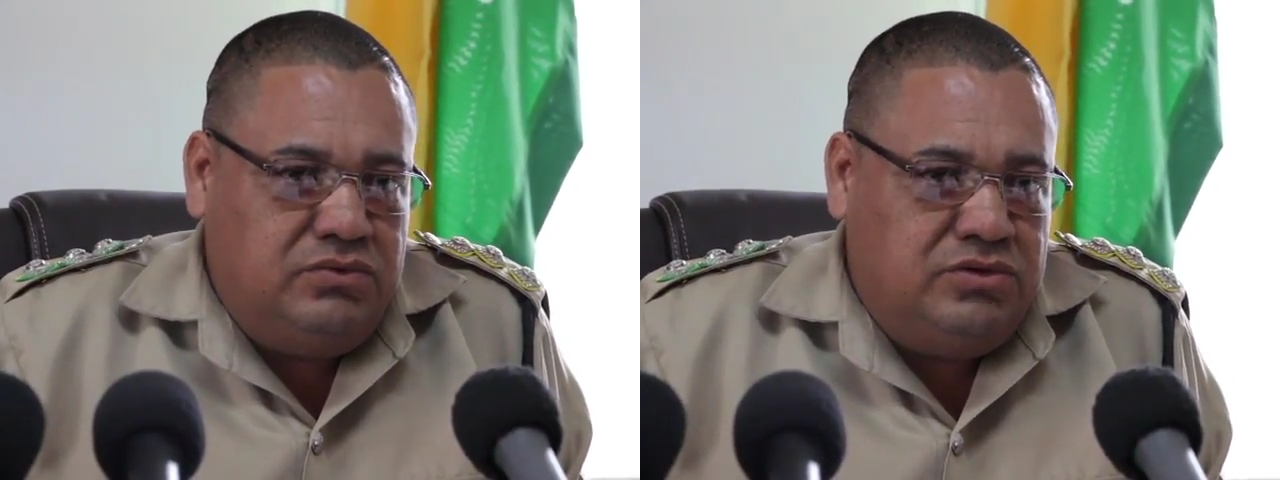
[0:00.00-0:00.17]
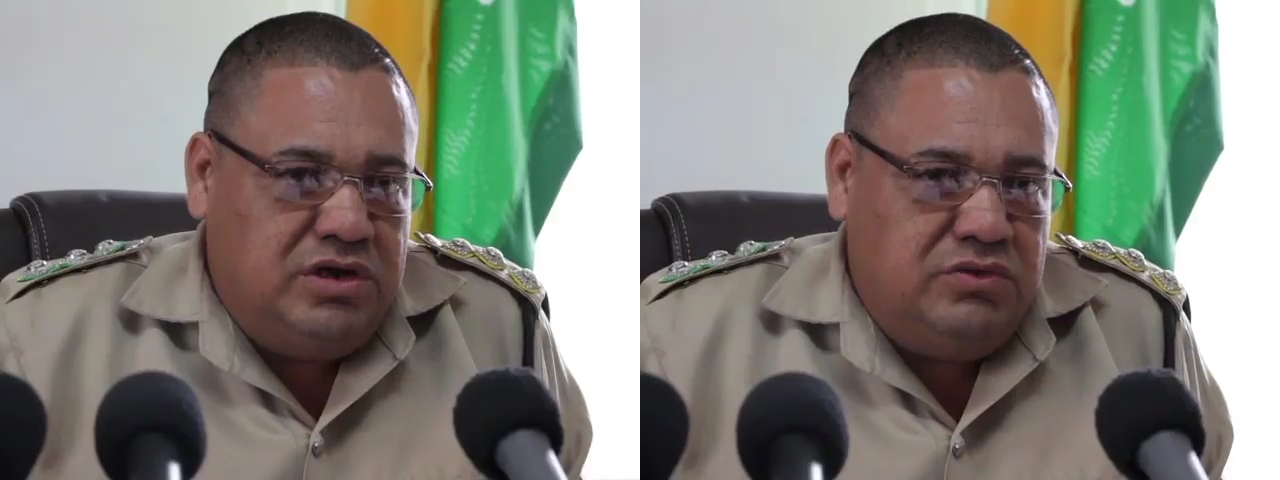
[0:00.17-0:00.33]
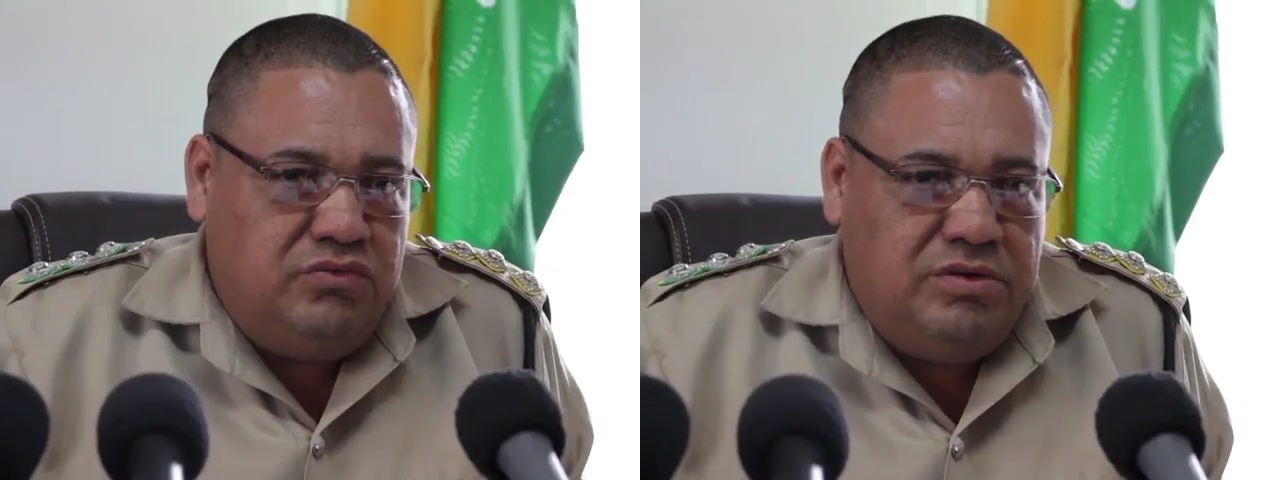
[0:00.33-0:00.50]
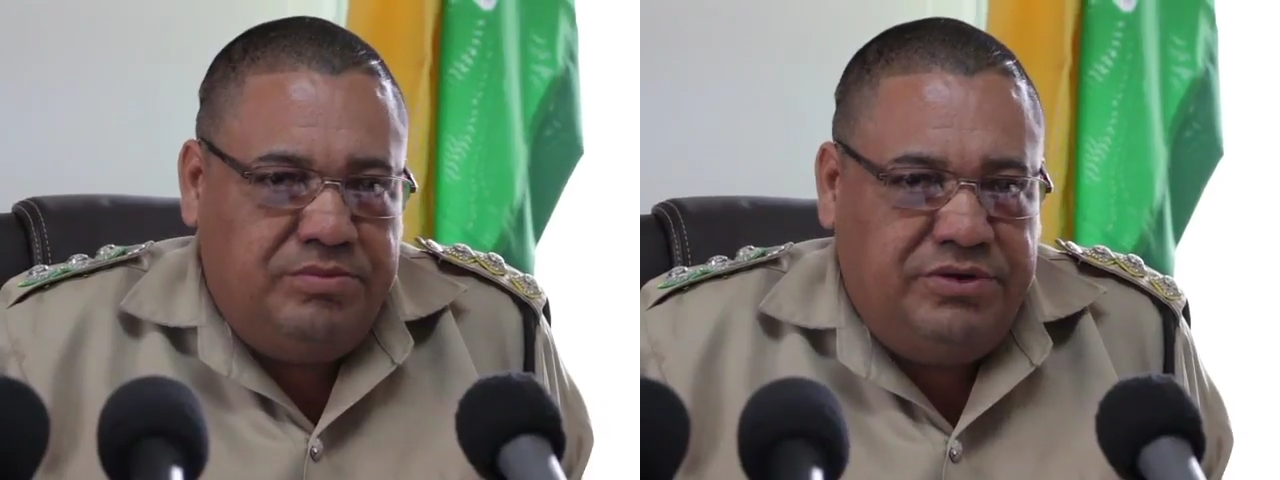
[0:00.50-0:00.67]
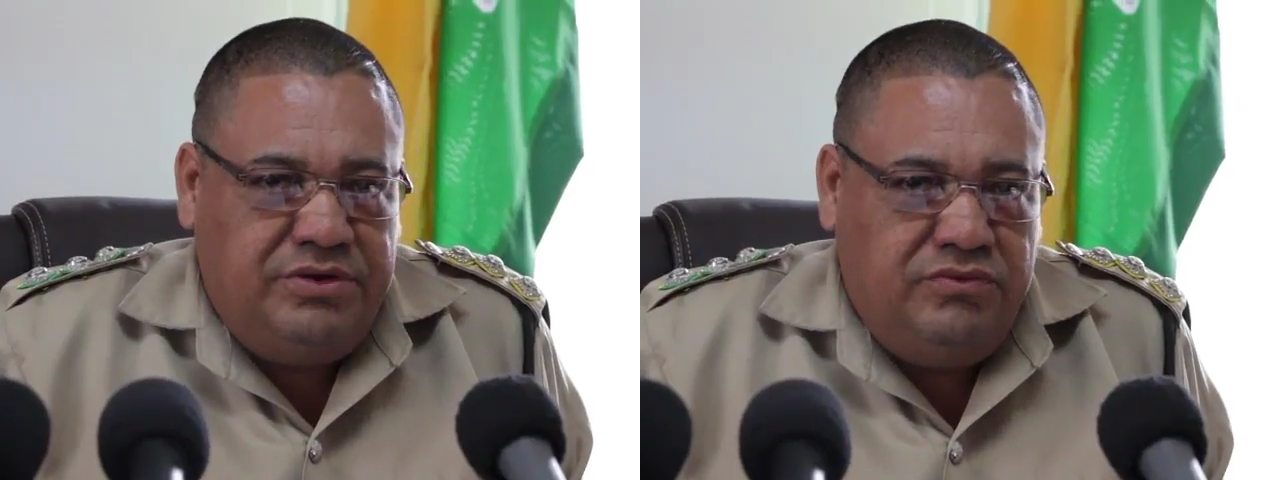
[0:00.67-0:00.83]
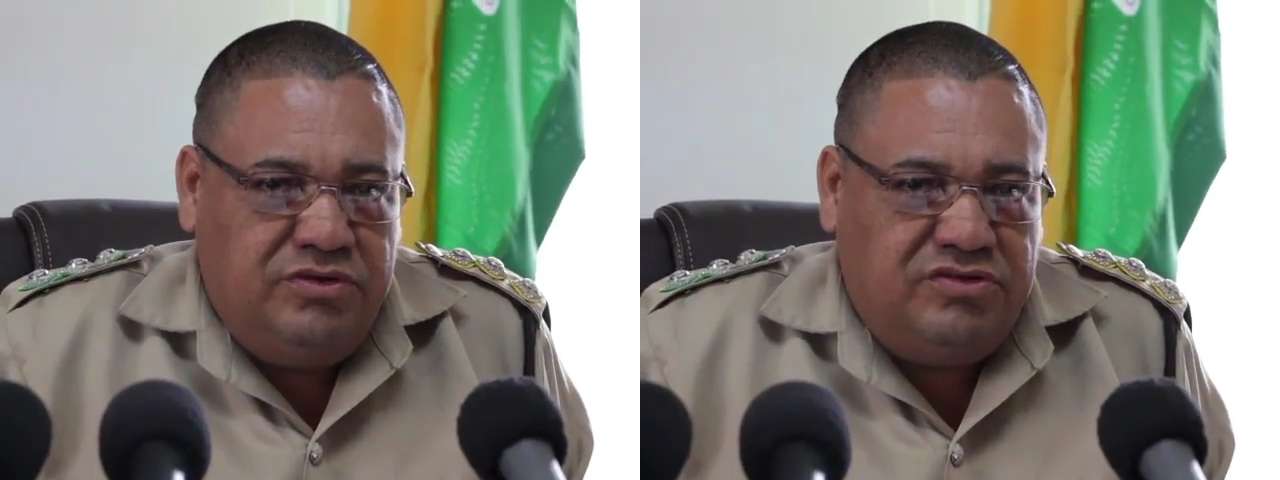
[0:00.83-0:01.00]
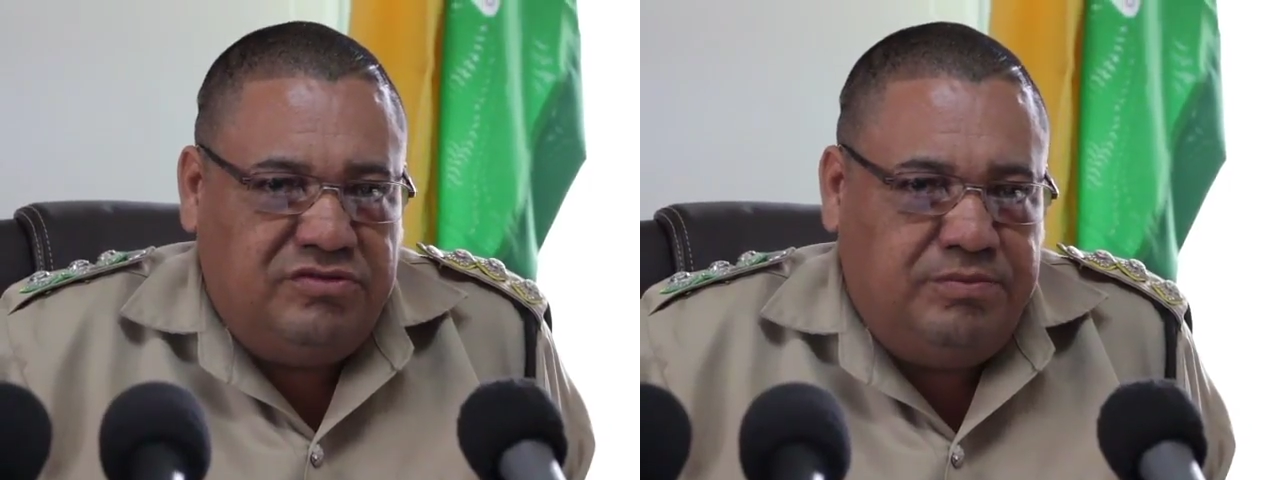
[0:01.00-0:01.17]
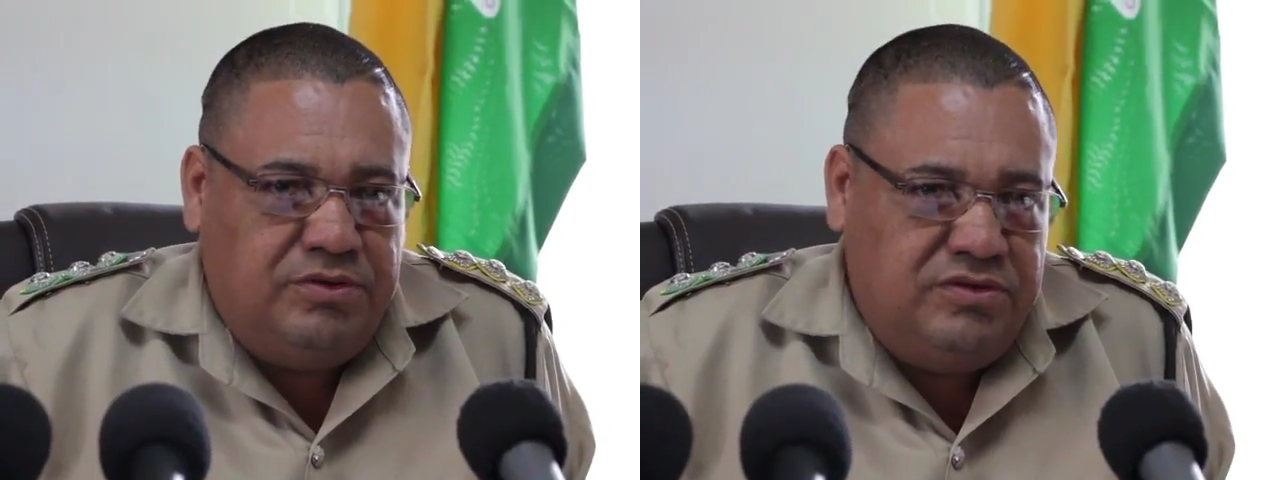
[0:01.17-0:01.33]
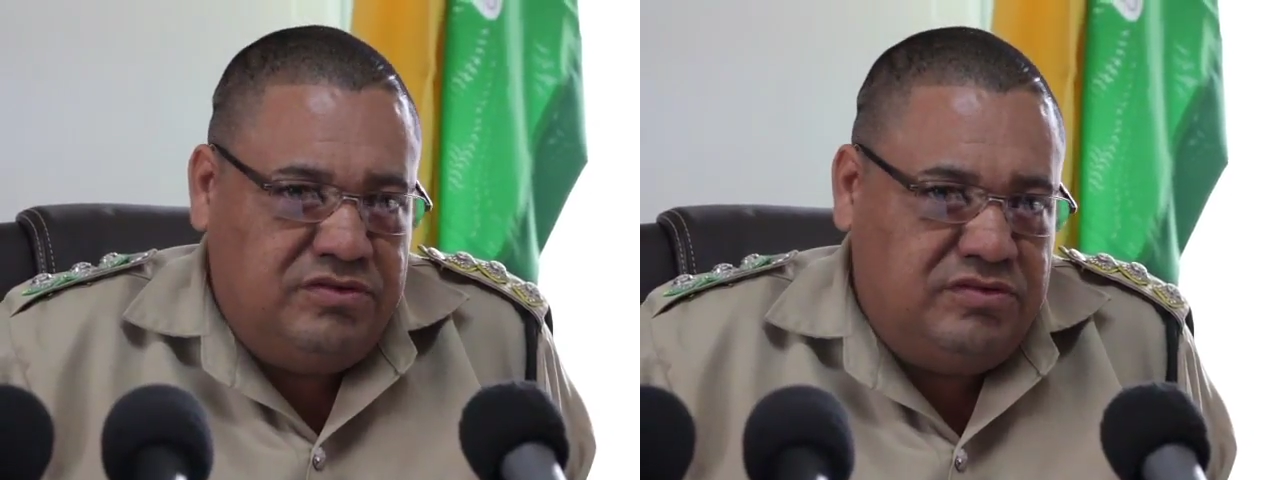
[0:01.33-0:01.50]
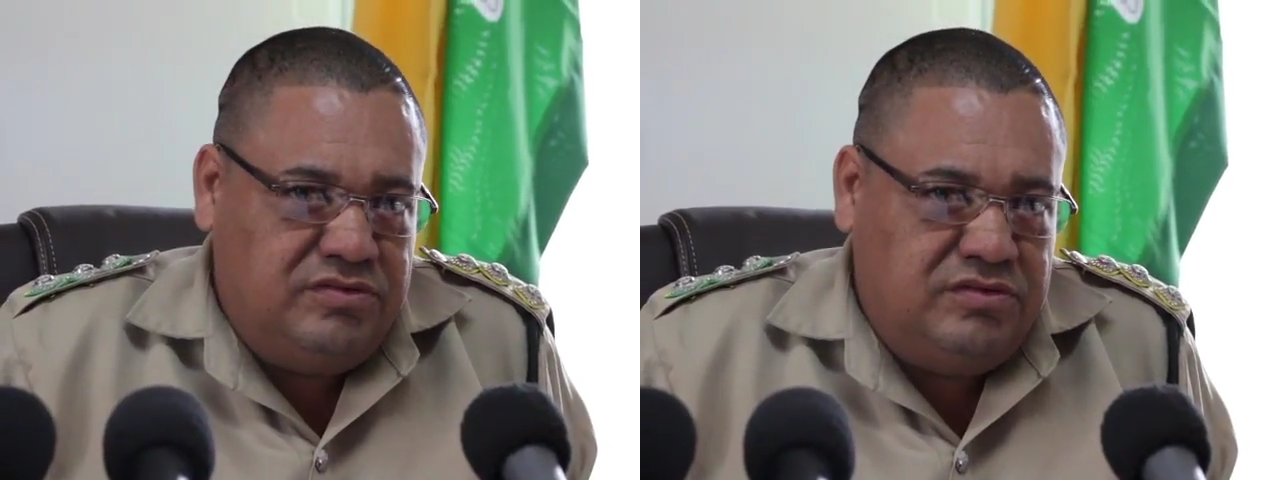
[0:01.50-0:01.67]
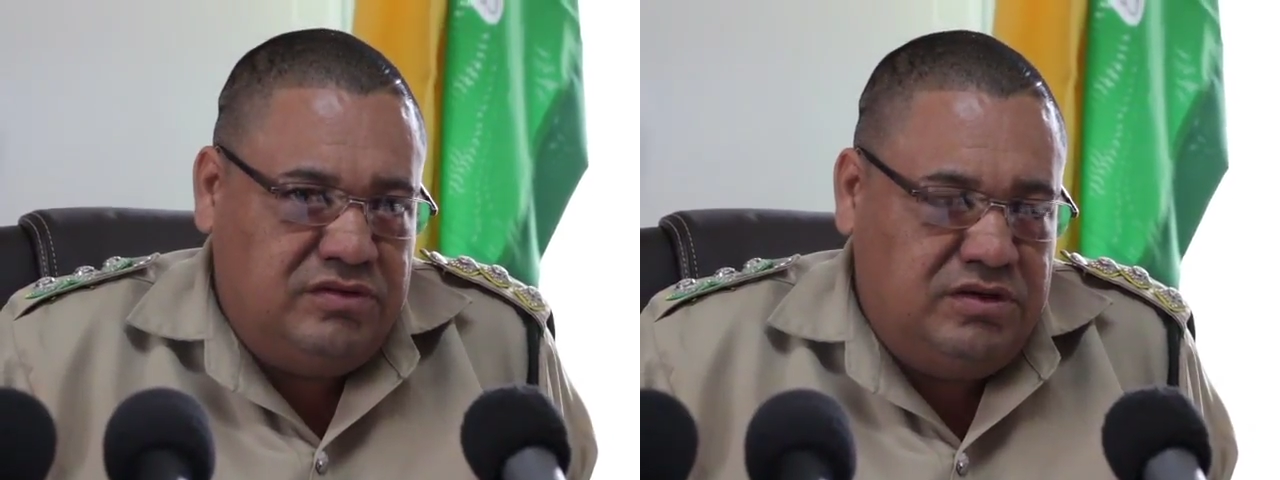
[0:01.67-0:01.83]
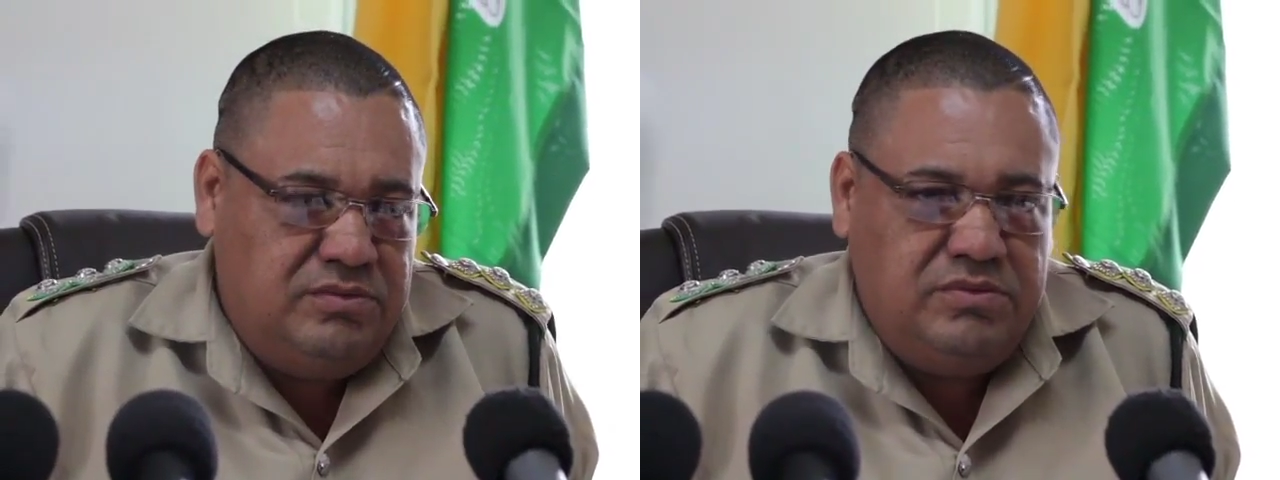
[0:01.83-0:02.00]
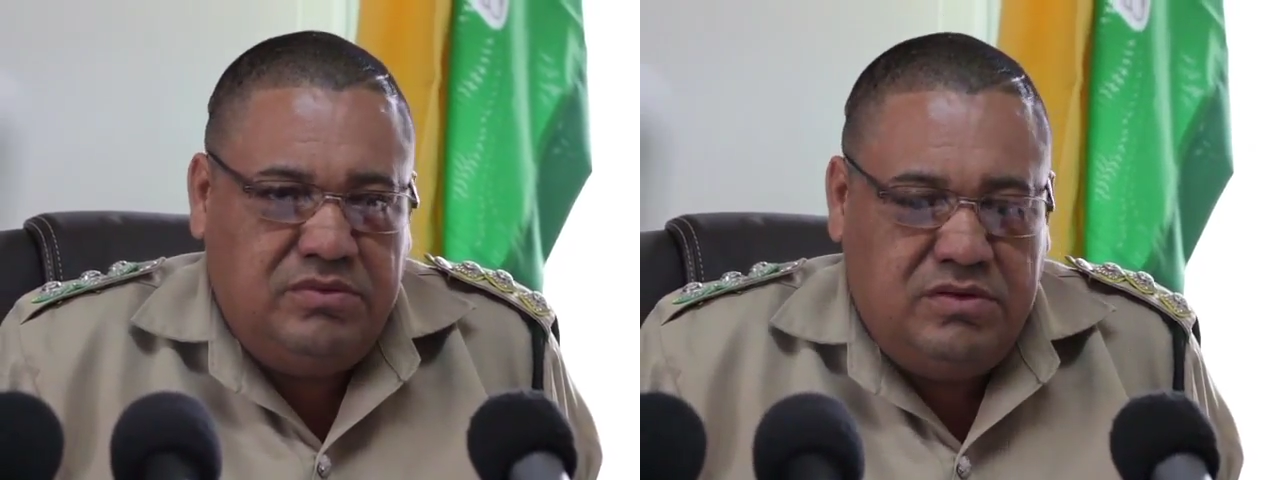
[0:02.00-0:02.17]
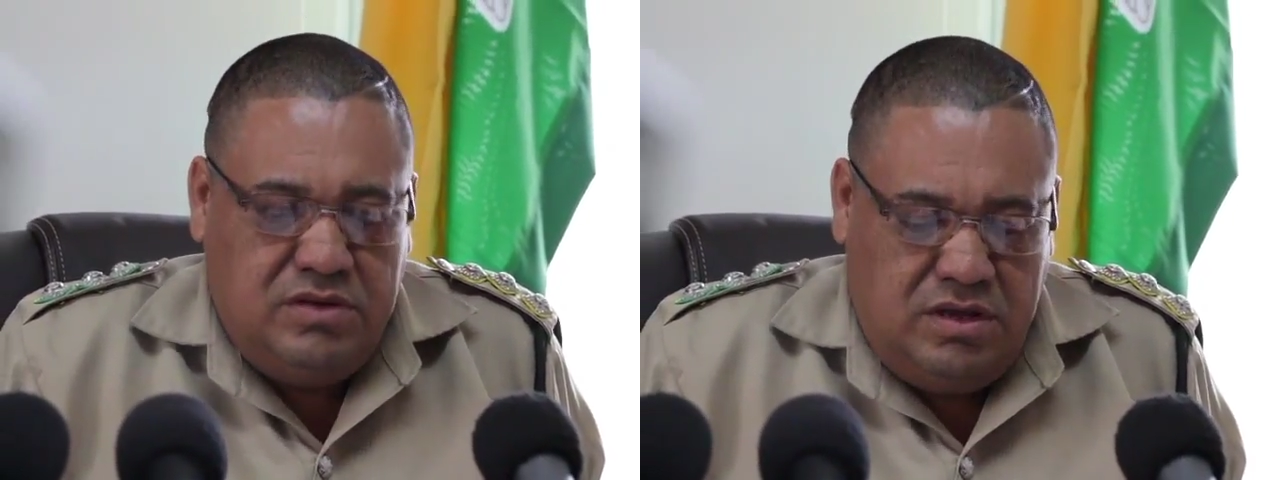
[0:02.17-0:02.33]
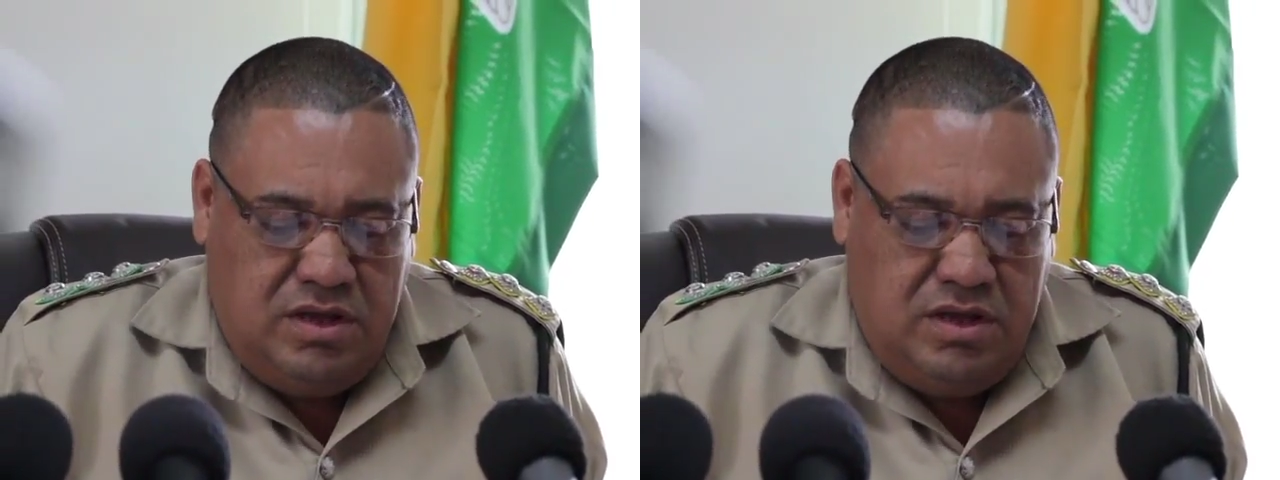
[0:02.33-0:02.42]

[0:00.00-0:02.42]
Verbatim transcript: Rural Rapid Response Team,